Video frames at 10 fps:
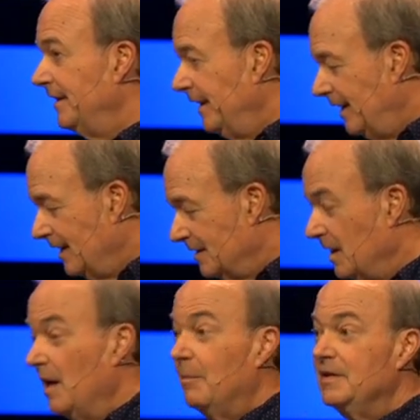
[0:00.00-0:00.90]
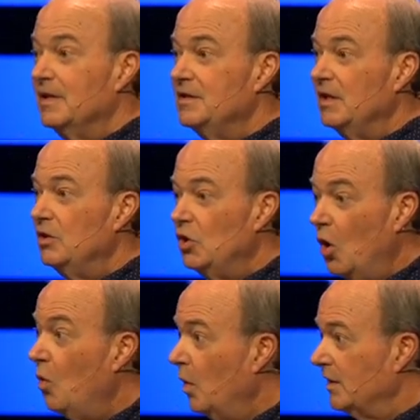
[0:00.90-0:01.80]
Yes. But does he
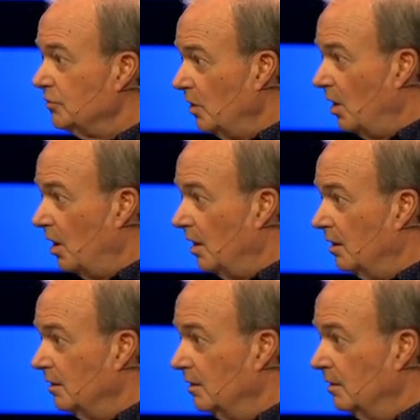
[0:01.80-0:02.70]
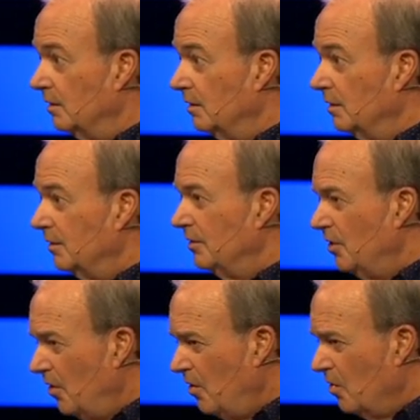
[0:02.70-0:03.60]
know what's wrong?
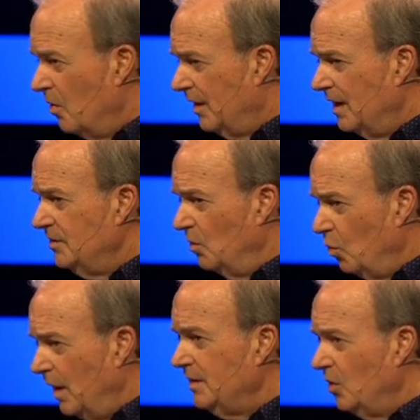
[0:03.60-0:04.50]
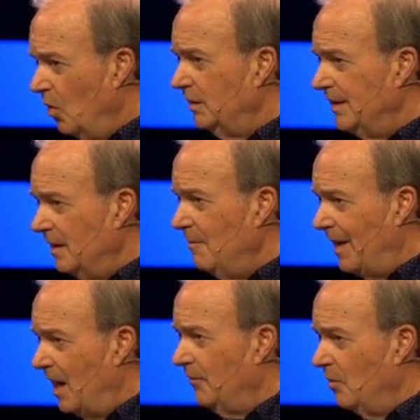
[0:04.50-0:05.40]
No. Okay, so what's holding him
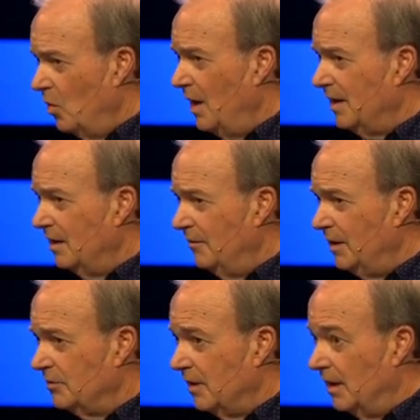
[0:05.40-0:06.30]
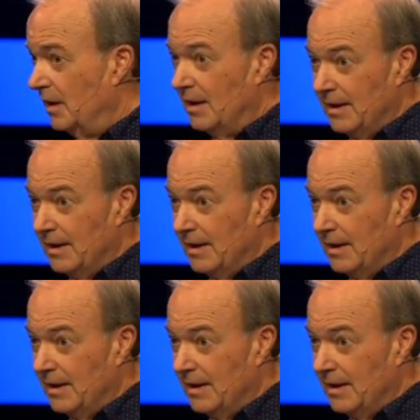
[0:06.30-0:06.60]
back from walking in victory?